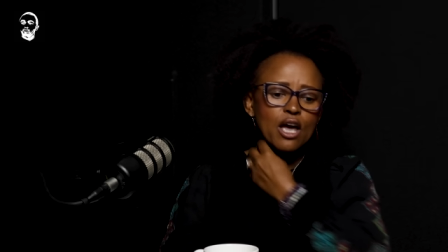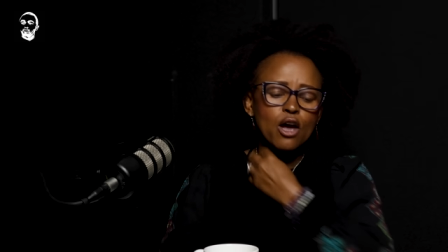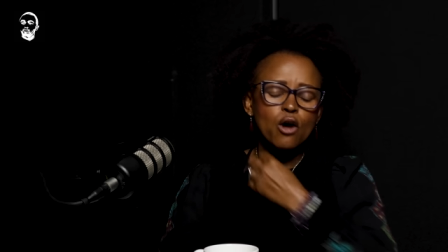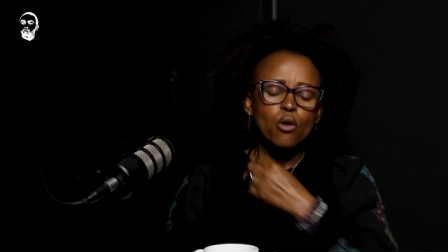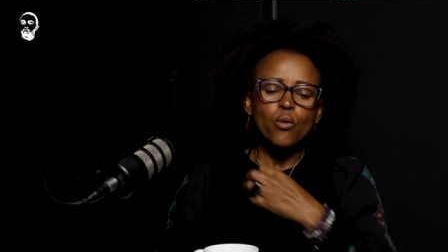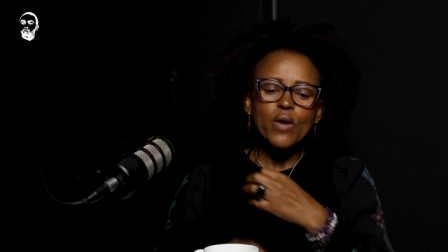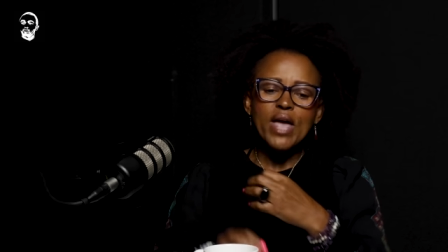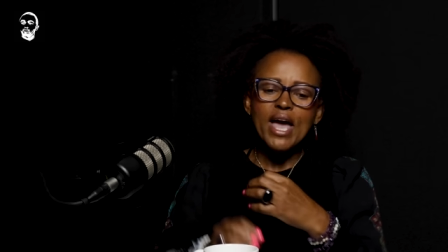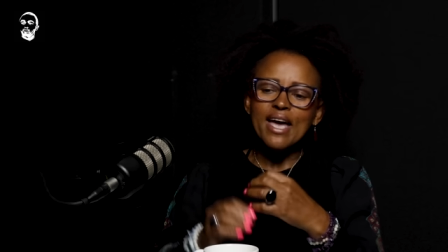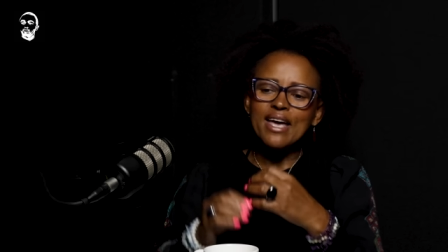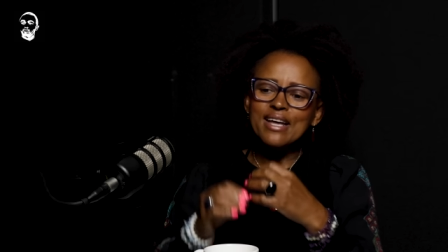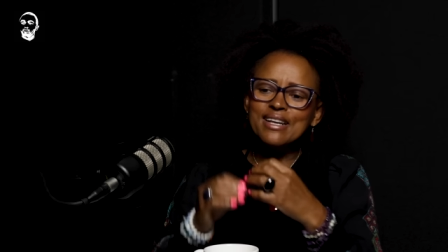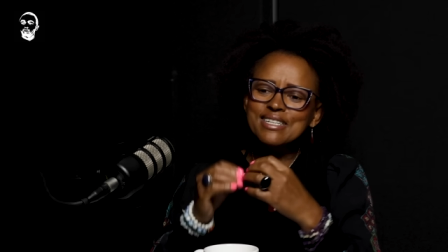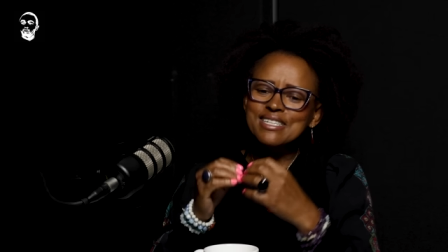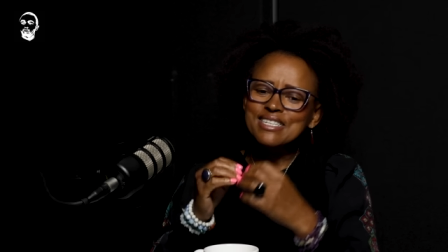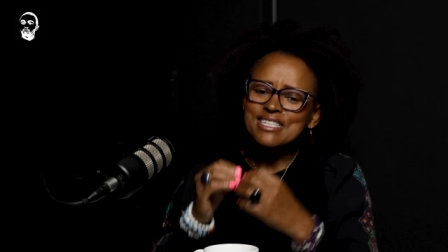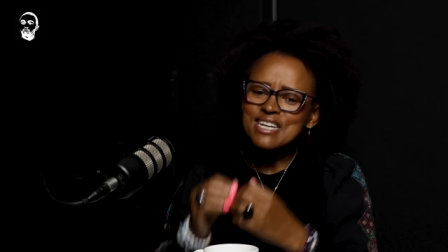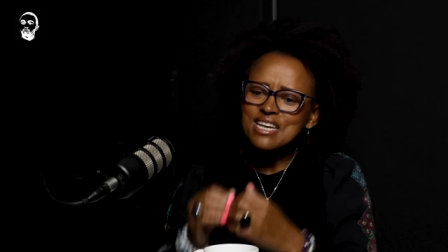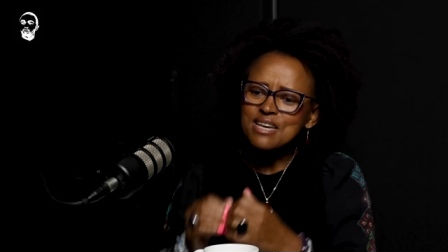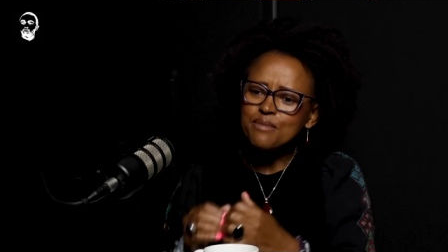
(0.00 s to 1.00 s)
We are in
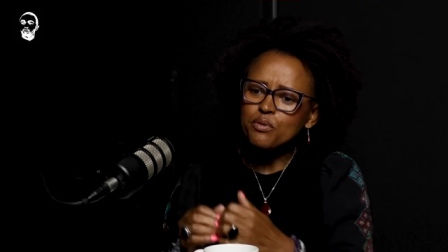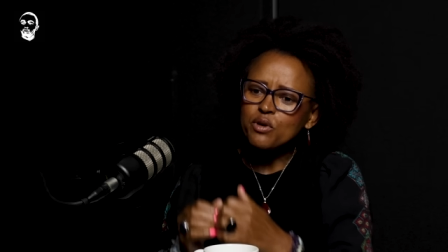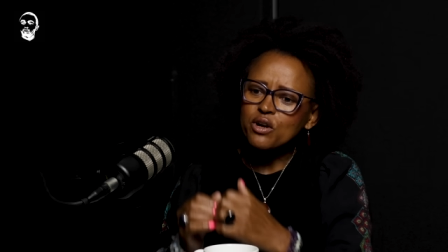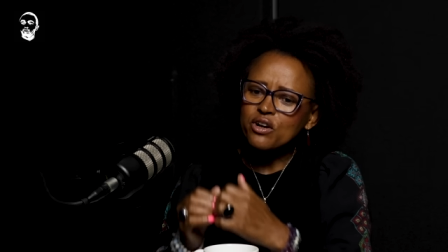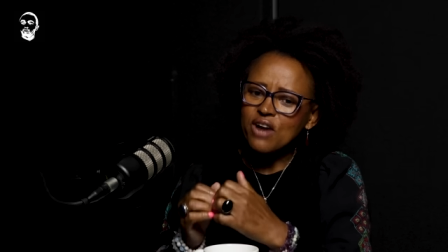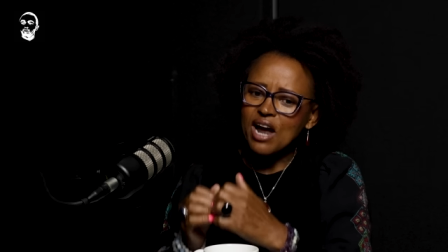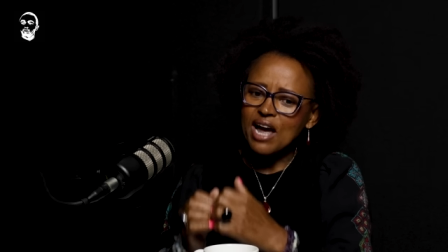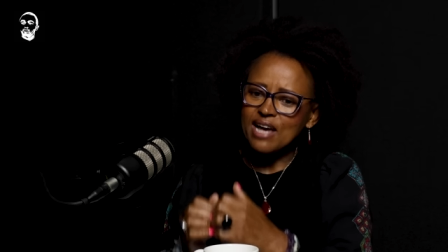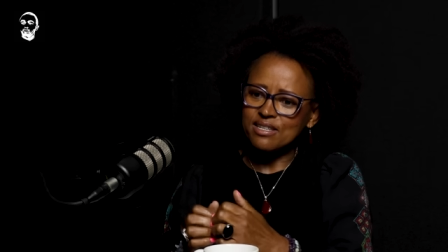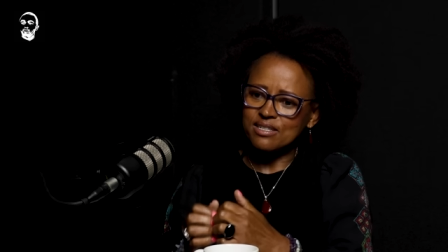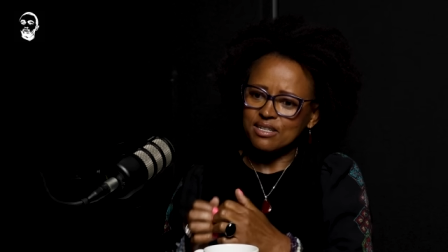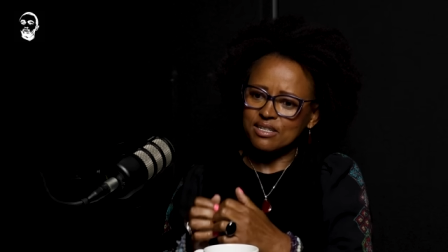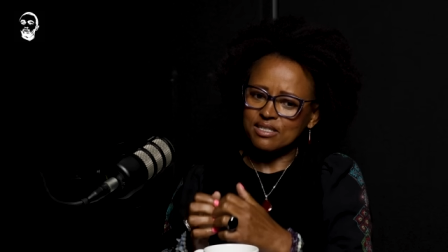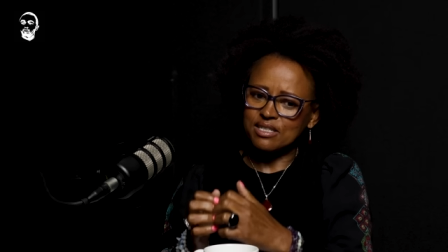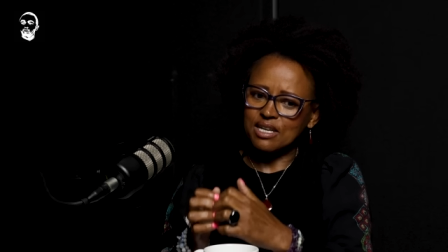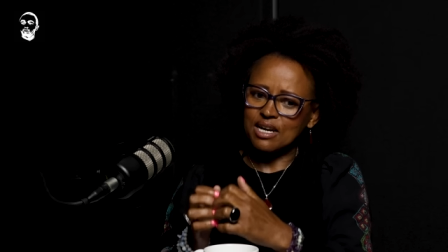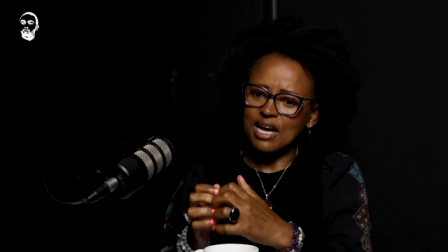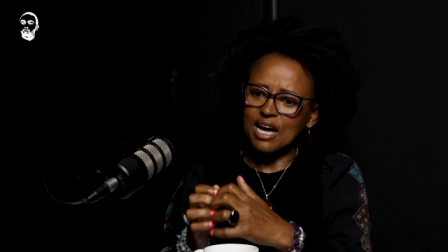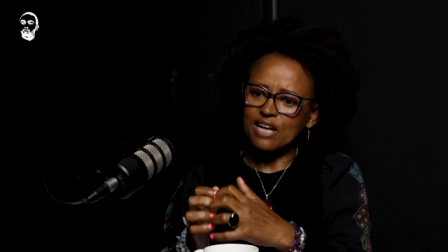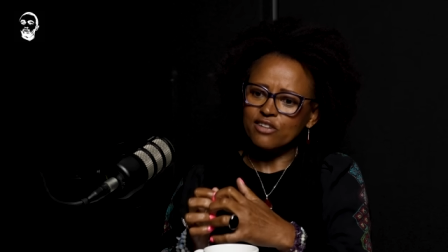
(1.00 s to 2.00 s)
deep crisis.
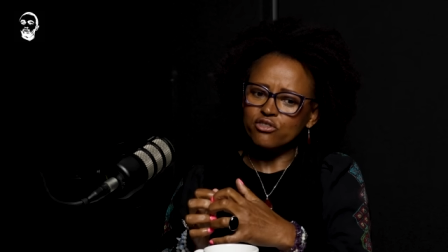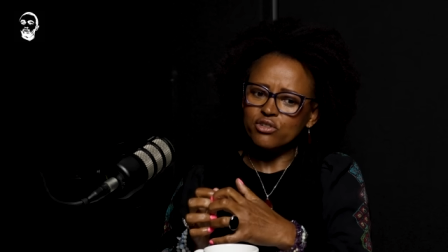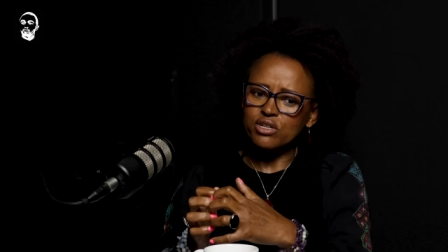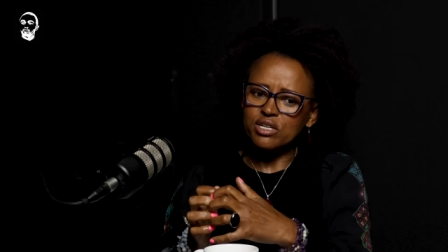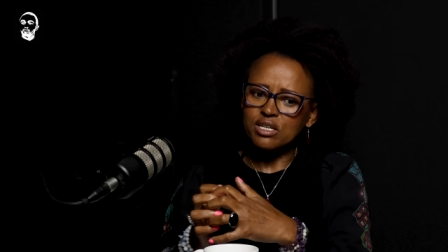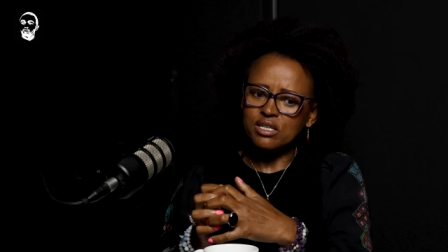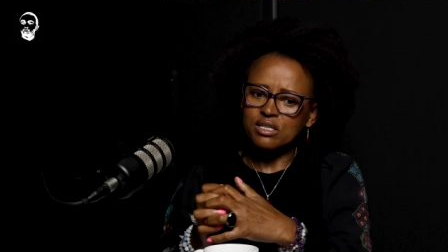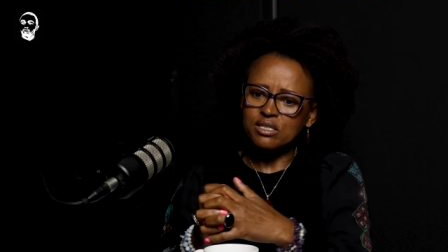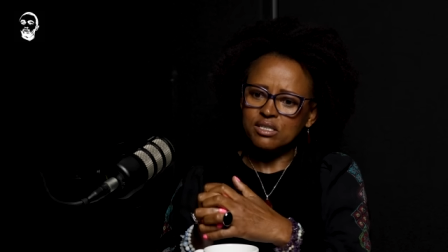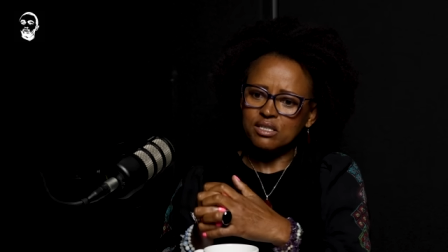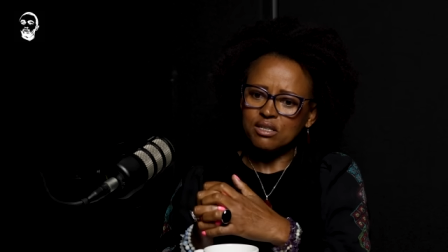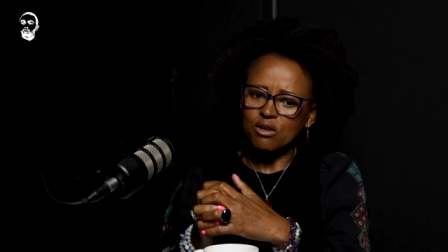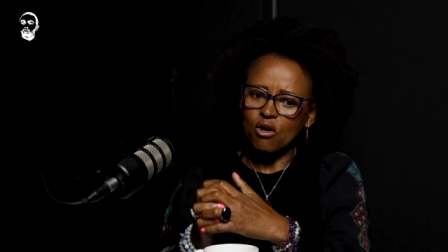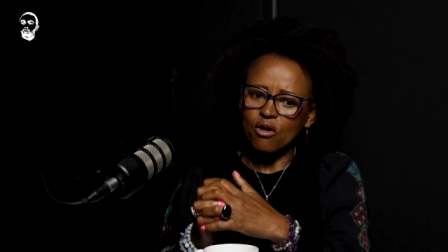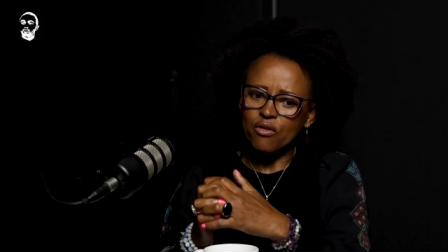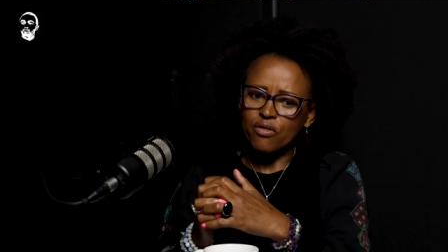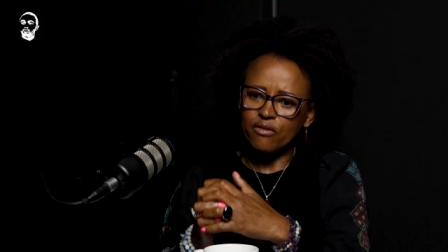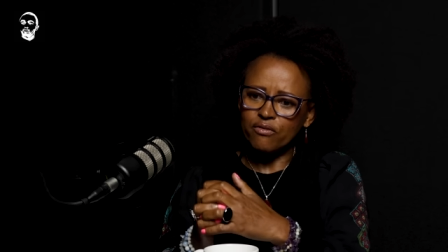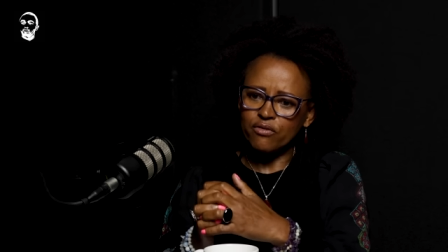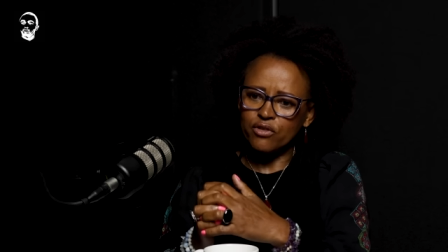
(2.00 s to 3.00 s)
The country is
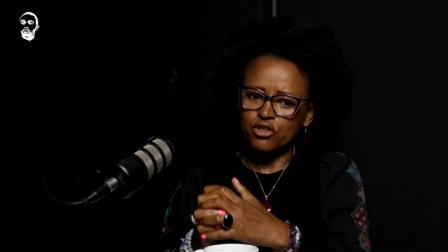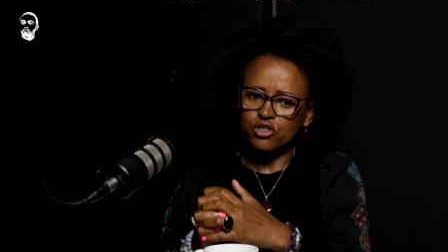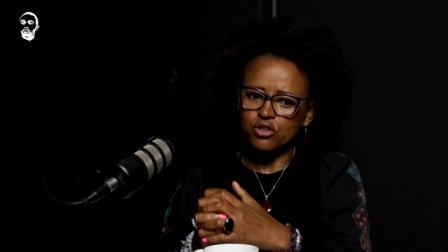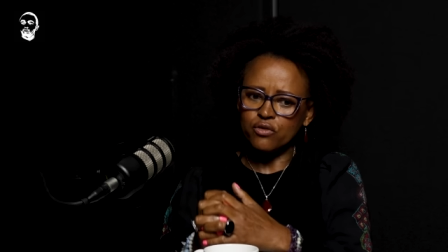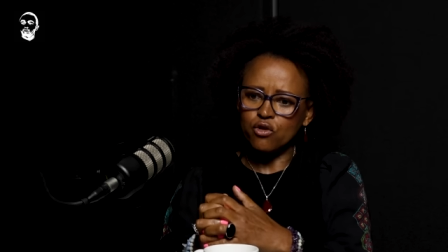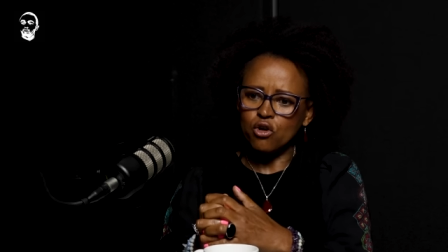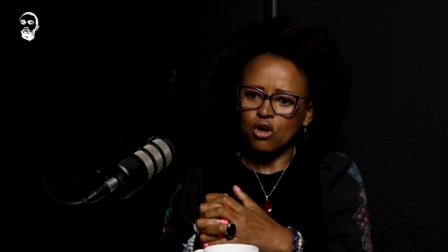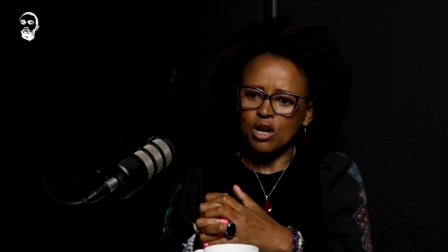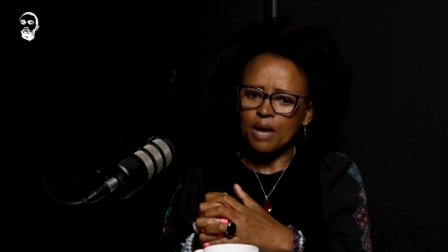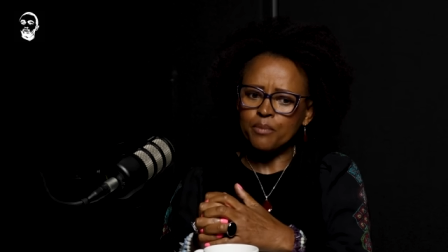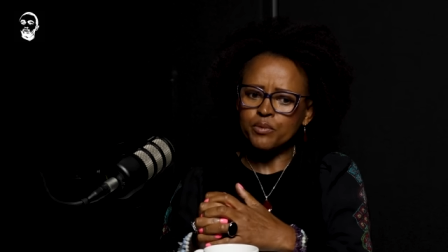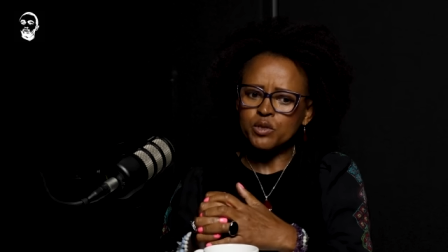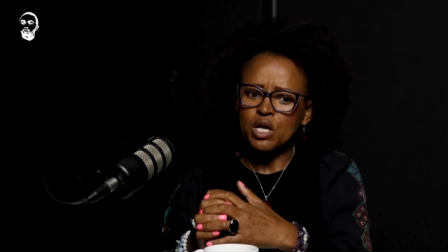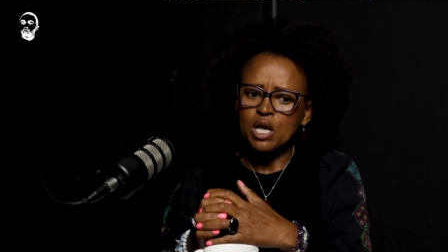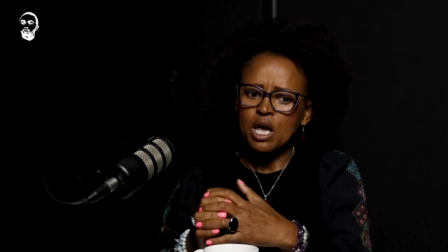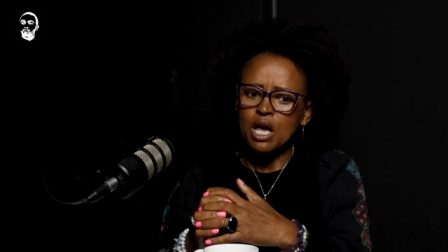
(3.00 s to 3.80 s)
on the verge of collapse.